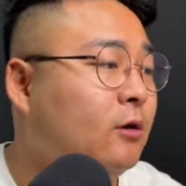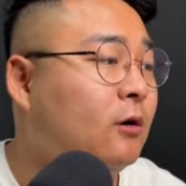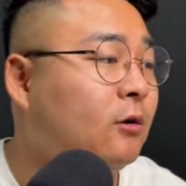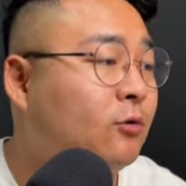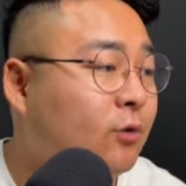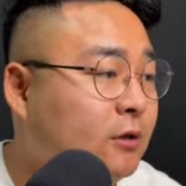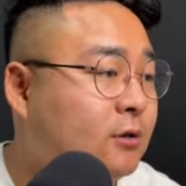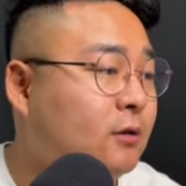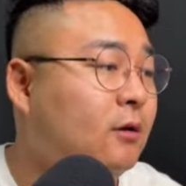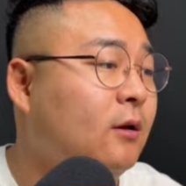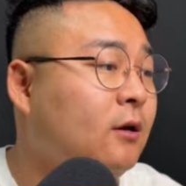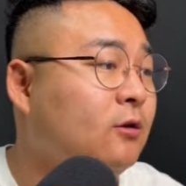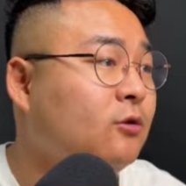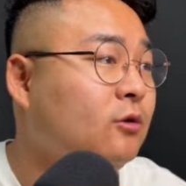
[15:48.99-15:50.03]
You agree to
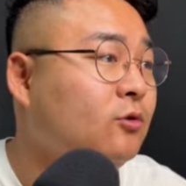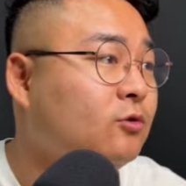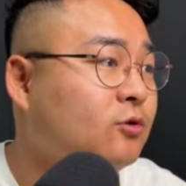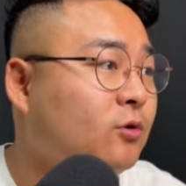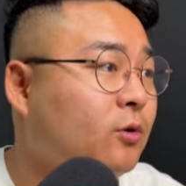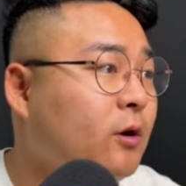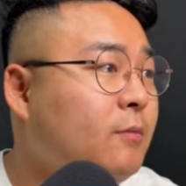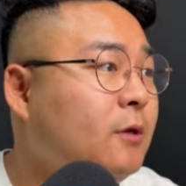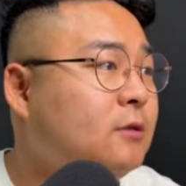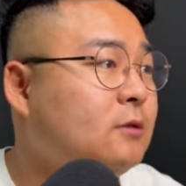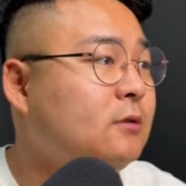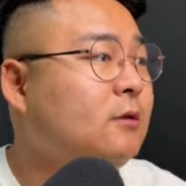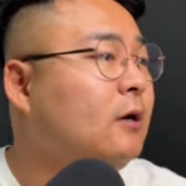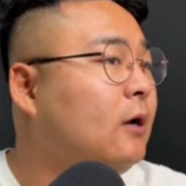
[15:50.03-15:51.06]
the, the user
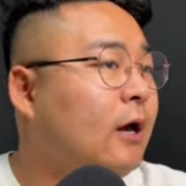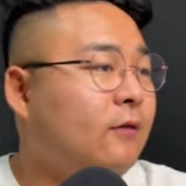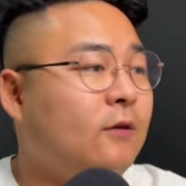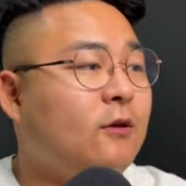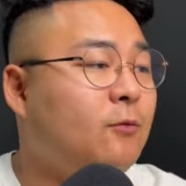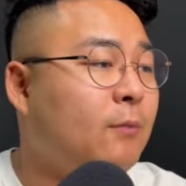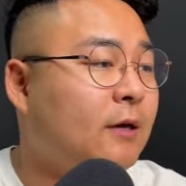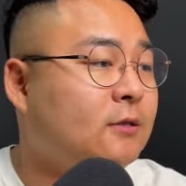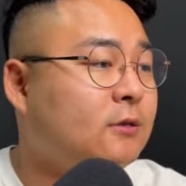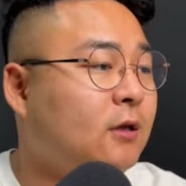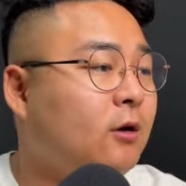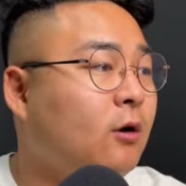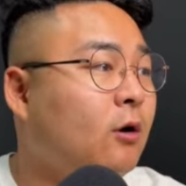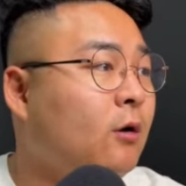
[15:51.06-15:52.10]
agreements, and then you
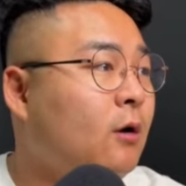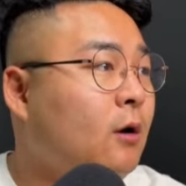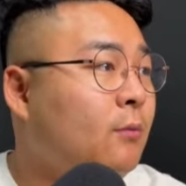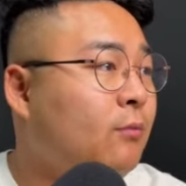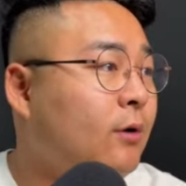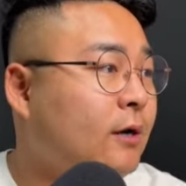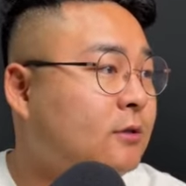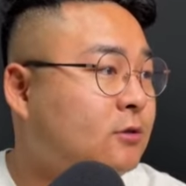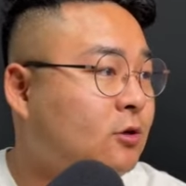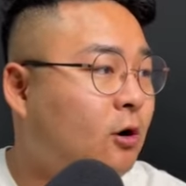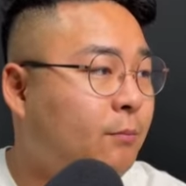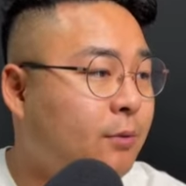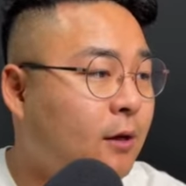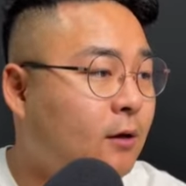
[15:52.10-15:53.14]
basically go press
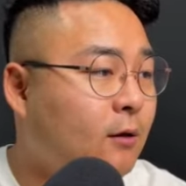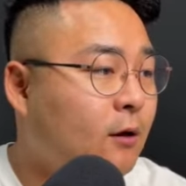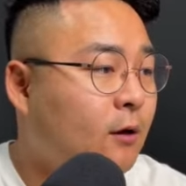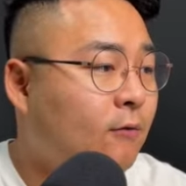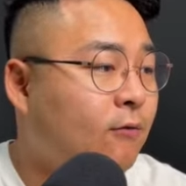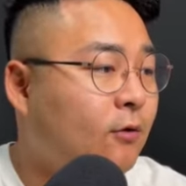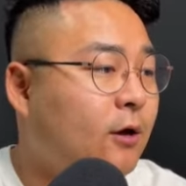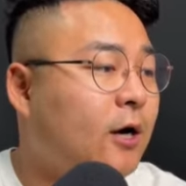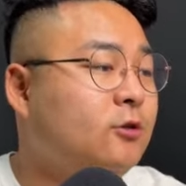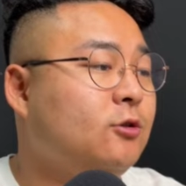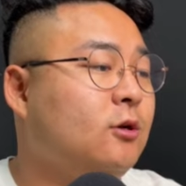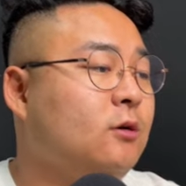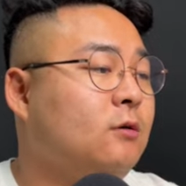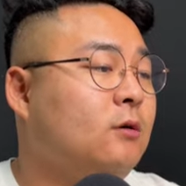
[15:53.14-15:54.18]
copy for the one
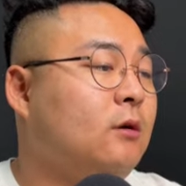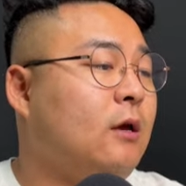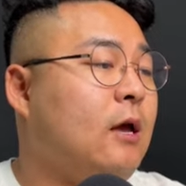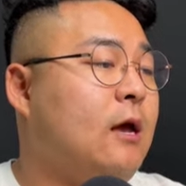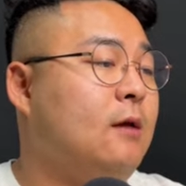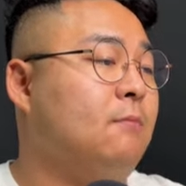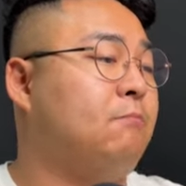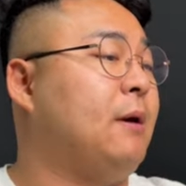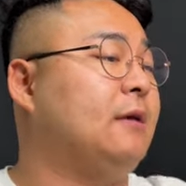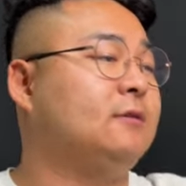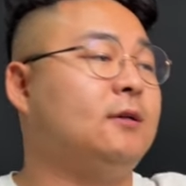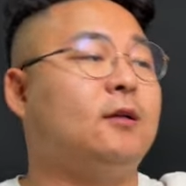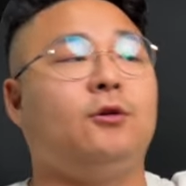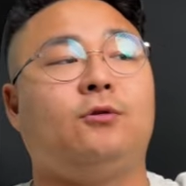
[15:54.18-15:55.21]
hundred, and
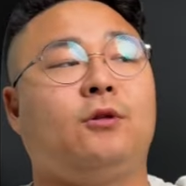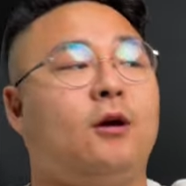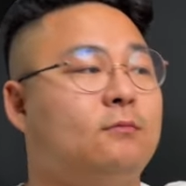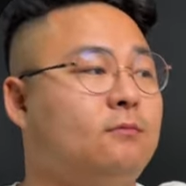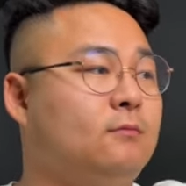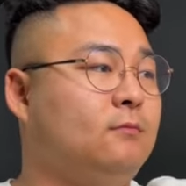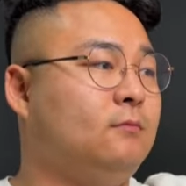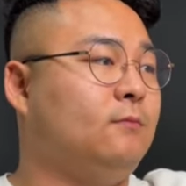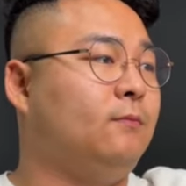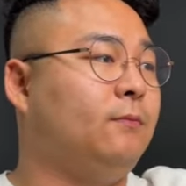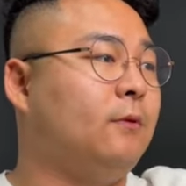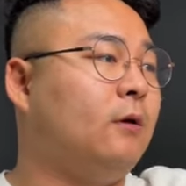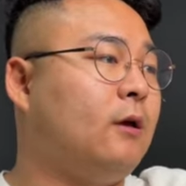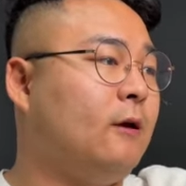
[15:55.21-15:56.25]
basically you're done.
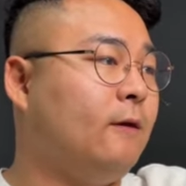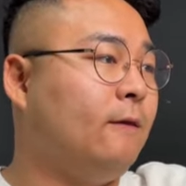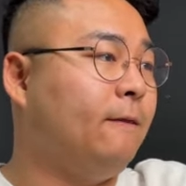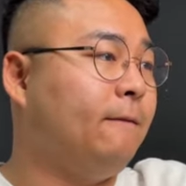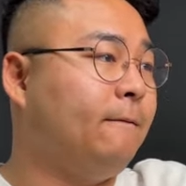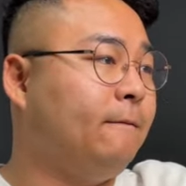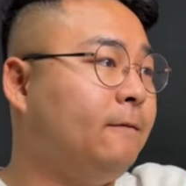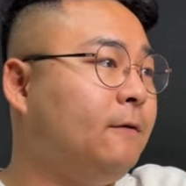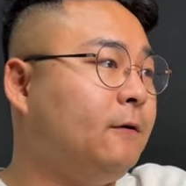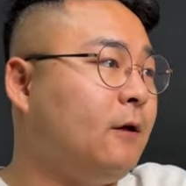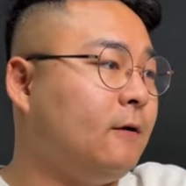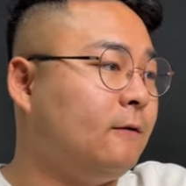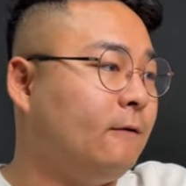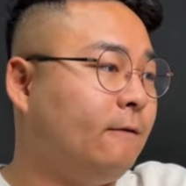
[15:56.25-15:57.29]
Okay, you're done.